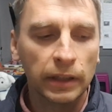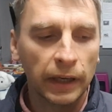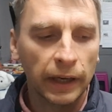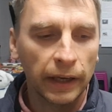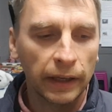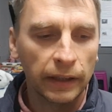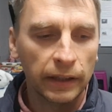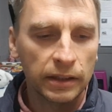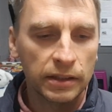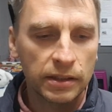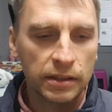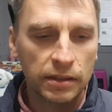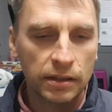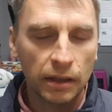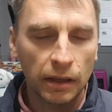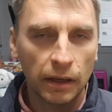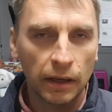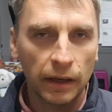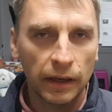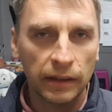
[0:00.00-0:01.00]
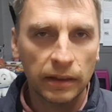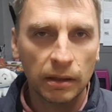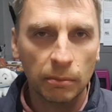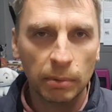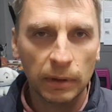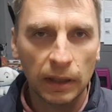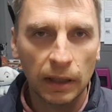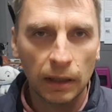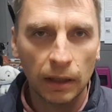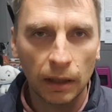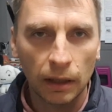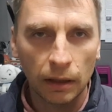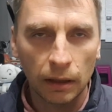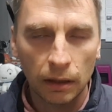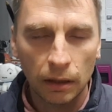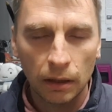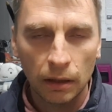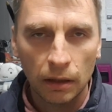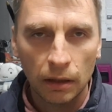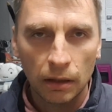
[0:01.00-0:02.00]
And it's at the
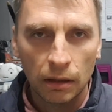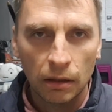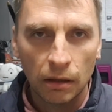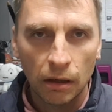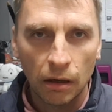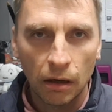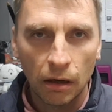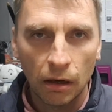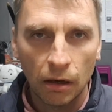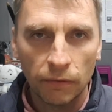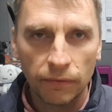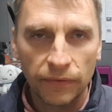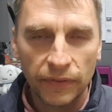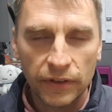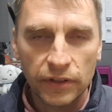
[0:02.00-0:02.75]
beginning of